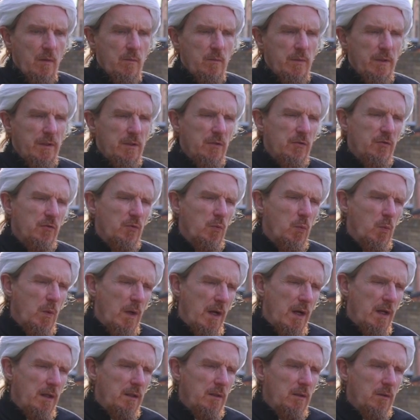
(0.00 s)
Because
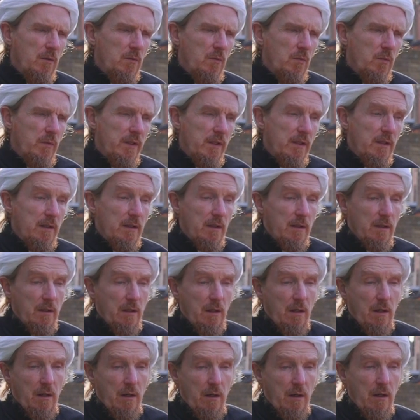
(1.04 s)
while we
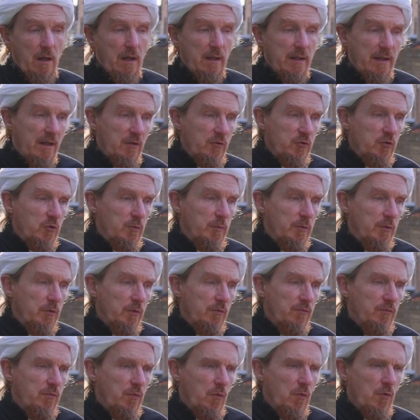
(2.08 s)
are accountable
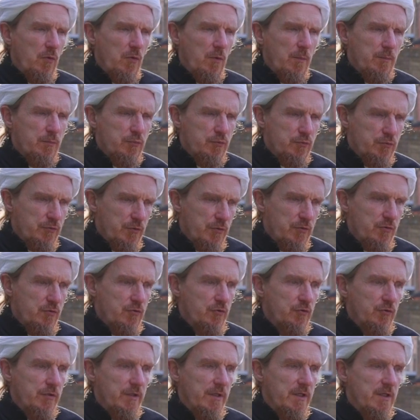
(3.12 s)
for the
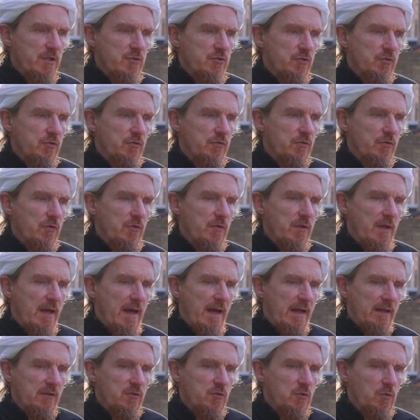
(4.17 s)
procreation, the
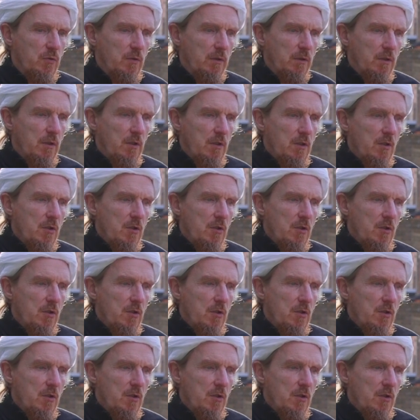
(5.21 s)
actual